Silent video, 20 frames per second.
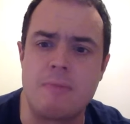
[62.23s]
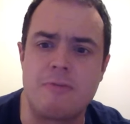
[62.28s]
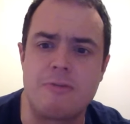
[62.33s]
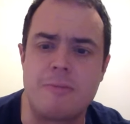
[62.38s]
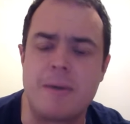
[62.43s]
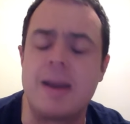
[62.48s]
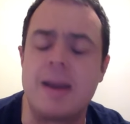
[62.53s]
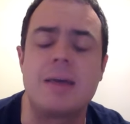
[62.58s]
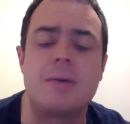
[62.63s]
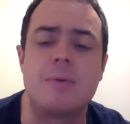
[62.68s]
a
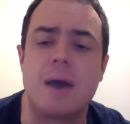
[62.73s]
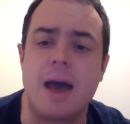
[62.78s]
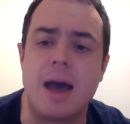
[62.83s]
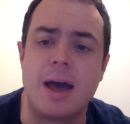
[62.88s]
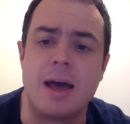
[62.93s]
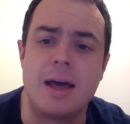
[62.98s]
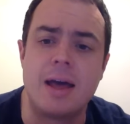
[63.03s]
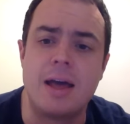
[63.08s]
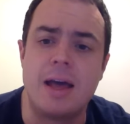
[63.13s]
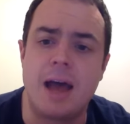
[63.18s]
win from
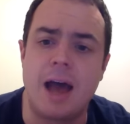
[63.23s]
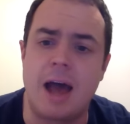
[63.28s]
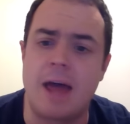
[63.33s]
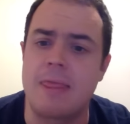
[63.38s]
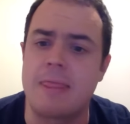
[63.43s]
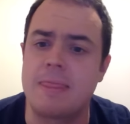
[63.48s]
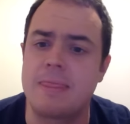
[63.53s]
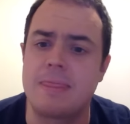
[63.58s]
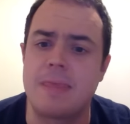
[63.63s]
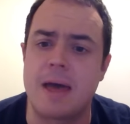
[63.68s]
anywhere,
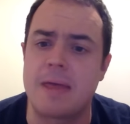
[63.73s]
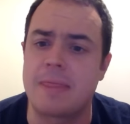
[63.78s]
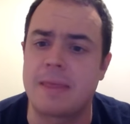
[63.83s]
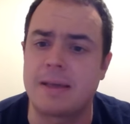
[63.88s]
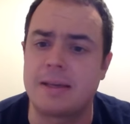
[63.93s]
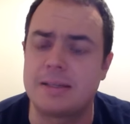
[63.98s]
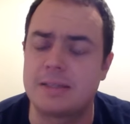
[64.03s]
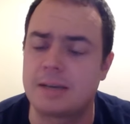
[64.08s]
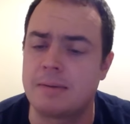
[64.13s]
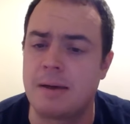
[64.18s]
mm. and
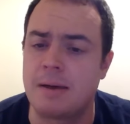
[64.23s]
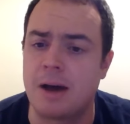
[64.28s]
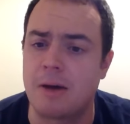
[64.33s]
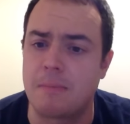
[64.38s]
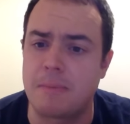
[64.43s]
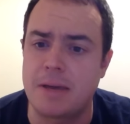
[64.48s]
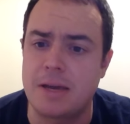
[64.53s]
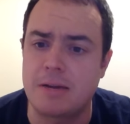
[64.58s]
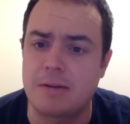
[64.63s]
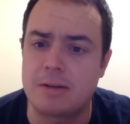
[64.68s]
and they
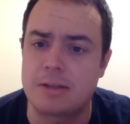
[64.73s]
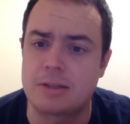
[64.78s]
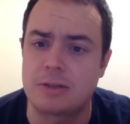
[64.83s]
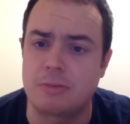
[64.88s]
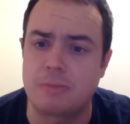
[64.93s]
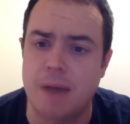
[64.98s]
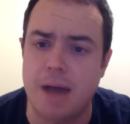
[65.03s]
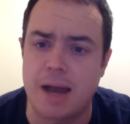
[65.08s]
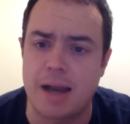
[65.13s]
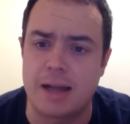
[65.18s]
somehow beat
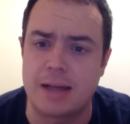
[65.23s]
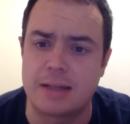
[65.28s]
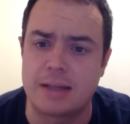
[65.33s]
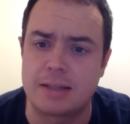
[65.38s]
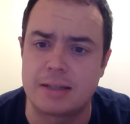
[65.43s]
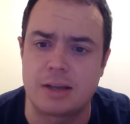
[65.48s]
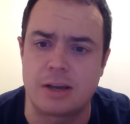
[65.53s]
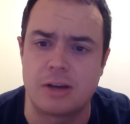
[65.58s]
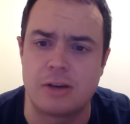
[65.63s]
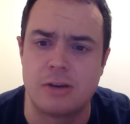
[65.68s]
Crystal
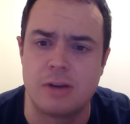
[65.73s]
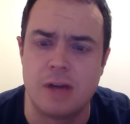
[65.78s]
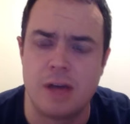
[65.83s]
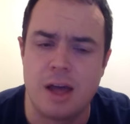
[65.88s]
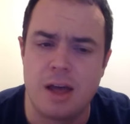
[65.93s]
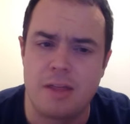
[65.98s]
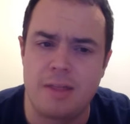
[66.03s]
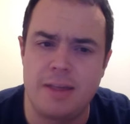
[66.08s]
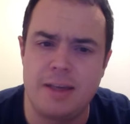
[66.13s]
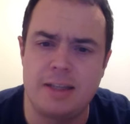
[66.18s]
Palace. So mm.
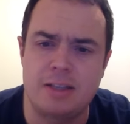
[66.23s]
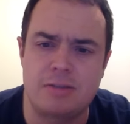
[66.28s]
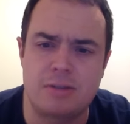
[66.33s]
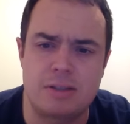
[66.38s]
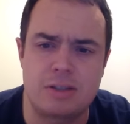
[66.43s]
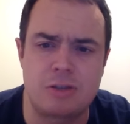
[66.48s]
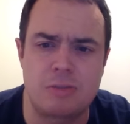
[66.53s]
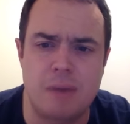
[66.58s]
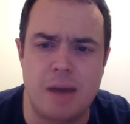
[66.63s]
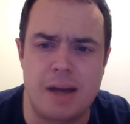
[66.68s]
these
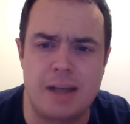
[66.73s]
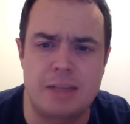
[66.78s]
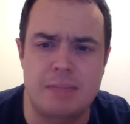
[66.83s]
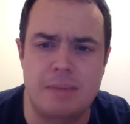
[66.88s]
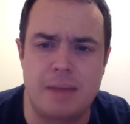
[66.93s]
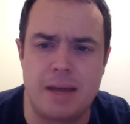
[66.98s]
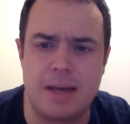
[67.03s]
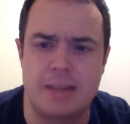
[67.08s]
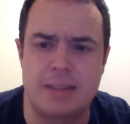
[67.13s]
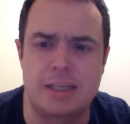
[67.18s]
Crystal
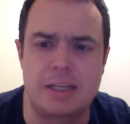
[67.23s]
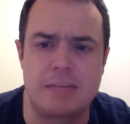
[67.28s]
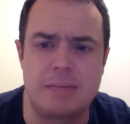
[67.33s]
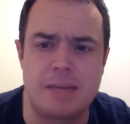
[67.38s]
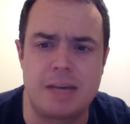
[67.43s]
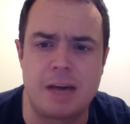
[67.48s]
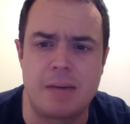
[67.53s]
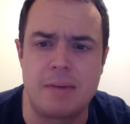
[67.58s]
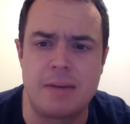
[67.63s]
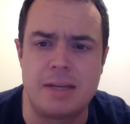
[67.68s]
Palace players are
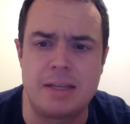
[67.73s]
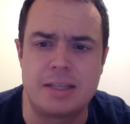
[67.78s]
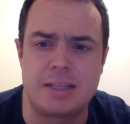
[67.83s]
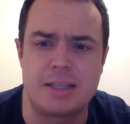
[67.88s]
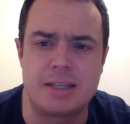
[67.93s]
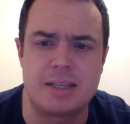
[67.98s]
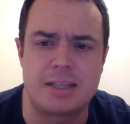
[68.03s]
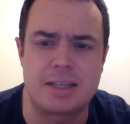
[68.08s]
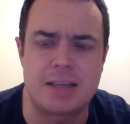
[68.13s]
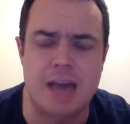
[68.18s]
going to be coming
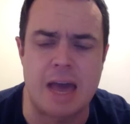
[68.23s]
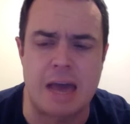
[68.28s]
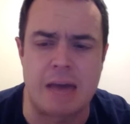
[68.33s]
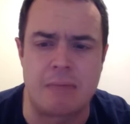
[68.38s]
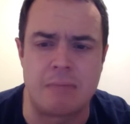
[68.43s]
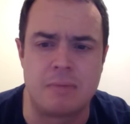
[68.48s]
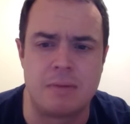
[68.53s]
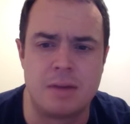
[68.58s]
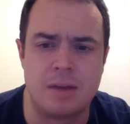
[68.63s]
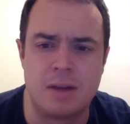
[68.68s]
into this
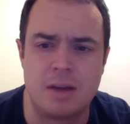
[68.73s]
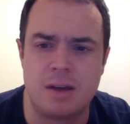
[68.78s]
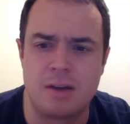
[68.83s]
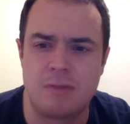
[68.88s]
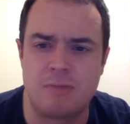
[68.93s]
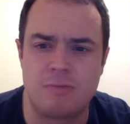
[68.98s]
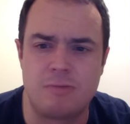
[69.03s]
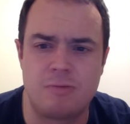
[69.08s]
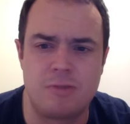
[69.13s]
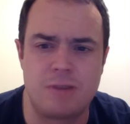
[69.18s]
game
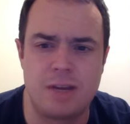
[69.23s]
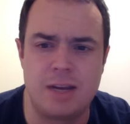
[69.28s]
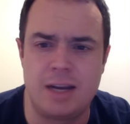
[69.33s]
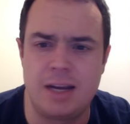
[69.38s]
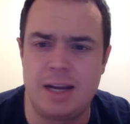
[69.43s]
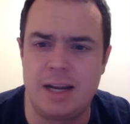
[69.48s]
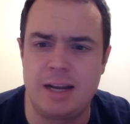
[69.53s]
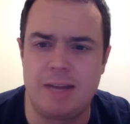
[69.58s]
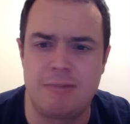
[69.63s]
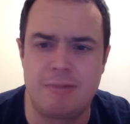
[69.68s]

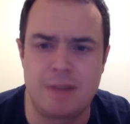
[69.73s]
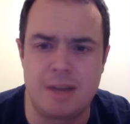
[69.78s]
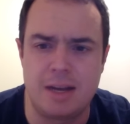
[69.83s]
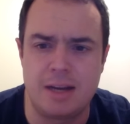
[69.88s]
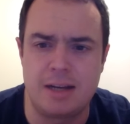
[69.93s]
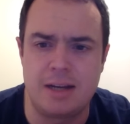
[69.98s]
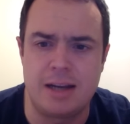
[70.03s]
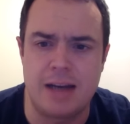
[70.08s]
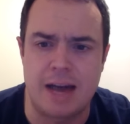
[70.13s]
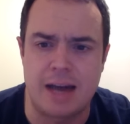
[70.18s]
really,
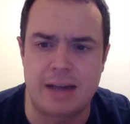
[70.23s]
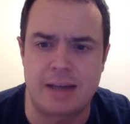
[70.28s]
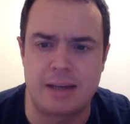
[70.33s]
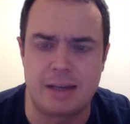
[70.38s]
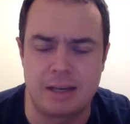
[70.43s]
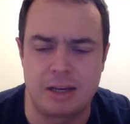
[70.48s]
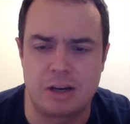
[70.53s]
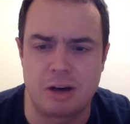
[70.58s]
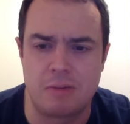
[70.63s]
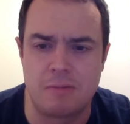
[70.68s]
really lacking
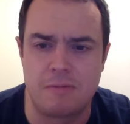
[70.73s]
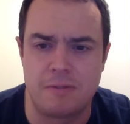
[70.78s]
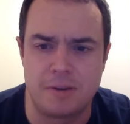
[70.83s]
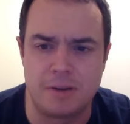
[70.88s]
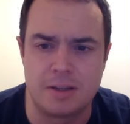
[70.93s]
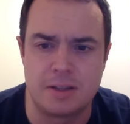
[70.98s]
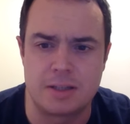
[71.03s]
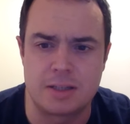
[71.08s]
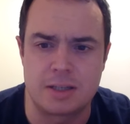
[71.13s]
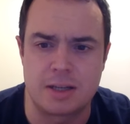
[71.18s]
in
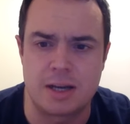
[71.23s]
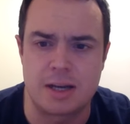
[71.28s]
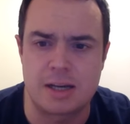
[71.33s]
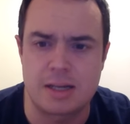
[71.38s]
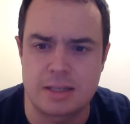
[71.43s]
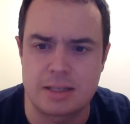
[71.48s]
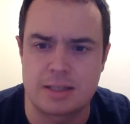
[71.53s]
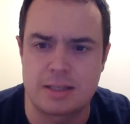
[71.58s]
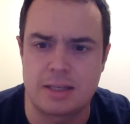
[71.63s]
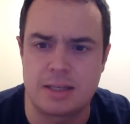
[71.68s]
confidence, and I mm.
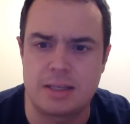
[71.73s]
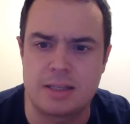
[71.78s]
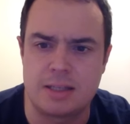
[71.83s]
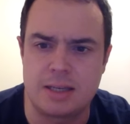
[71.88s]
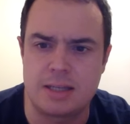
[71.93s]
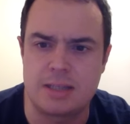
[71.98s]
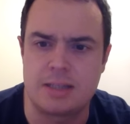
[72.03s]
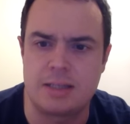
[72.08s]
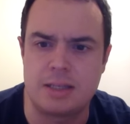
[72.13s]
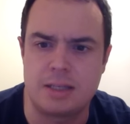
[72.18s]
can see
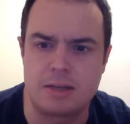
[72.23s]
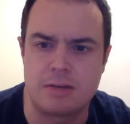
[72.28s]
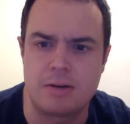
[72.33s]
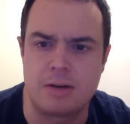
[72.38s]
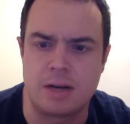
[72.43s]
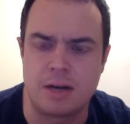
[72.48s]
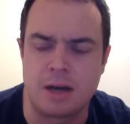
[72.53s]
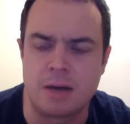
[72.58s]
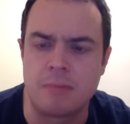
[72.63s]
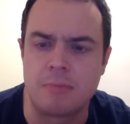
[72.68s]
City
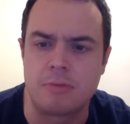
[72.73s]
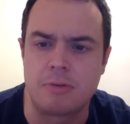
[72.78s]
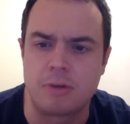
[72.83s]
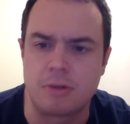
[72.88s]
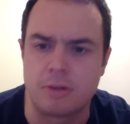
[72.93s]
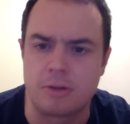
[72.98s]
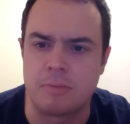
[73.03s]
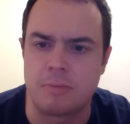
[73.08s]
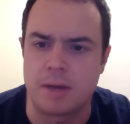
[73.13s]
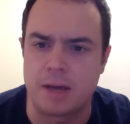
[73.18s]
doing a number
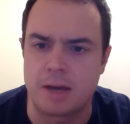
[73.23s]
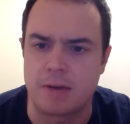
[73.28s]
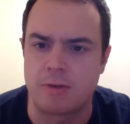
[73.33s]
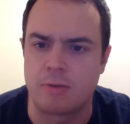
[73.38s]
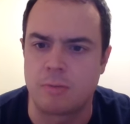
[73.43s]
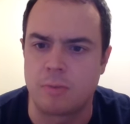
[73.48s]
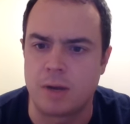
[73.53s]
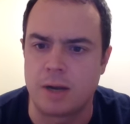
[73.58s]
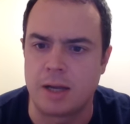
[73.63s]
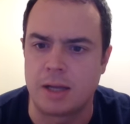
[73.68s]
on them here
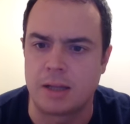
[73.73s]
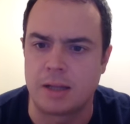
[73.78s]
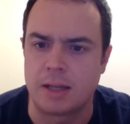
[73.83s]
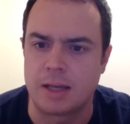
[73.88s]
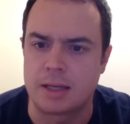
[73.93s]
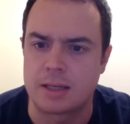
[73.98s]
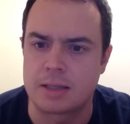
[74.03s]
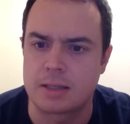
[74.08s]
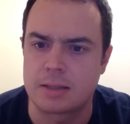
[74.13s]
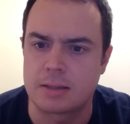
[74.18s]
and winning
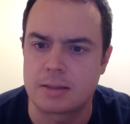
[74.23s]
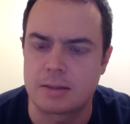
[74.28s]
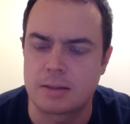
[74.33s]
this.